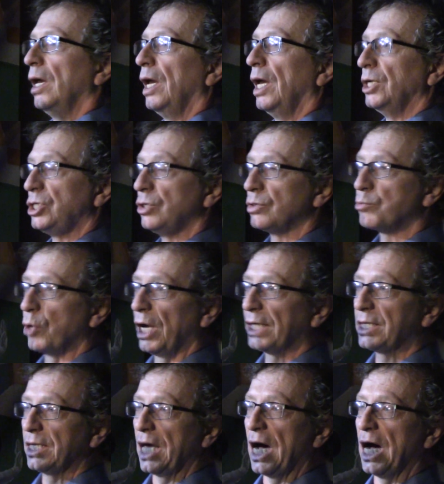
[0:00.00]
And she was brought
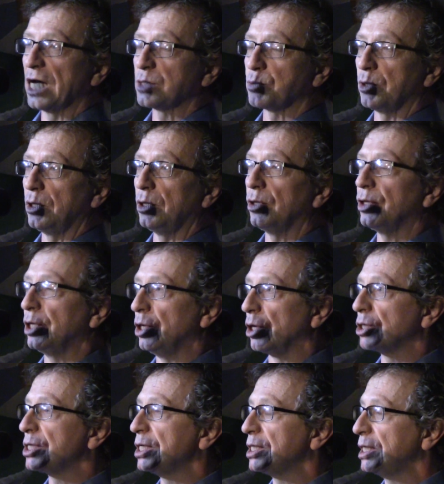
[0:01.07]
to the hospital. The
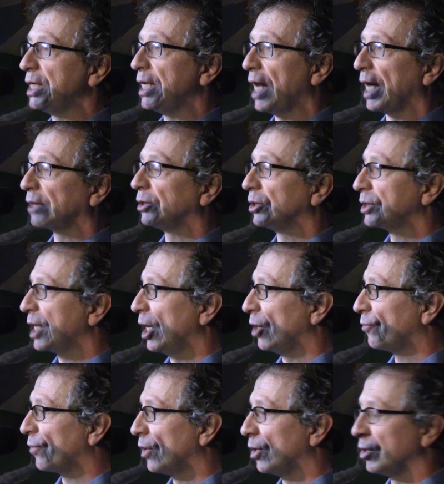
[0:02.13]
nurses and the doctors
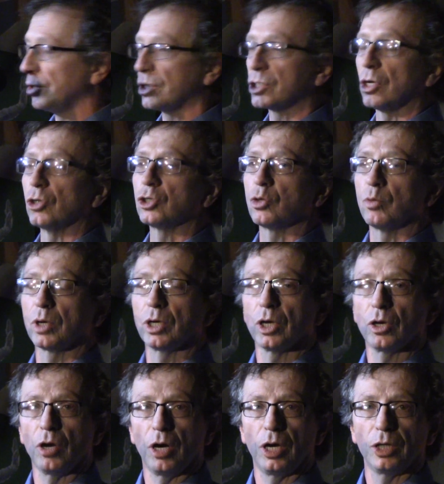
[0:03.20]
cared for her. The social worker
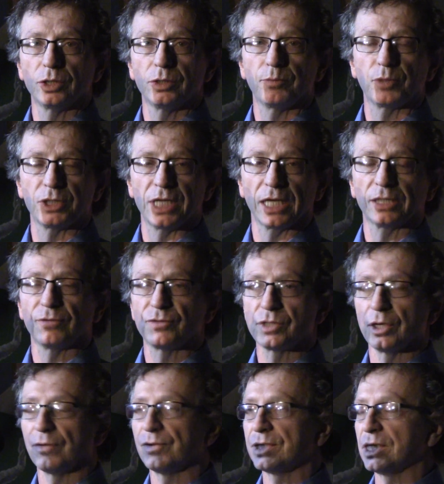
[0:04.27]
called protective
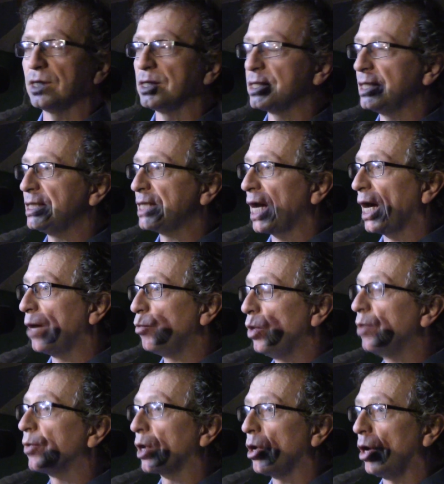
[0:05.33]
services. In time,
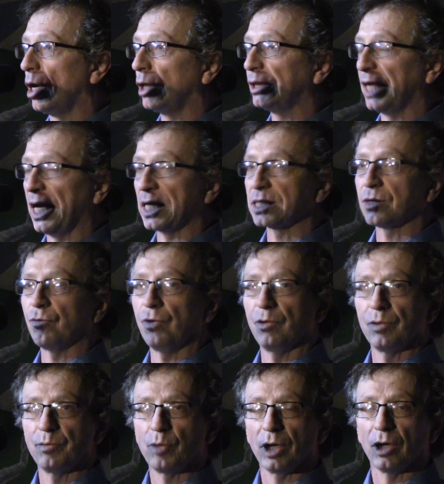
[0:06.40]
we were called to ask if we
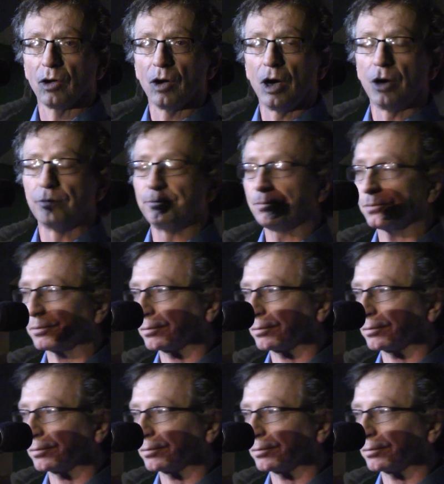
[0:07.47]
would bring her home.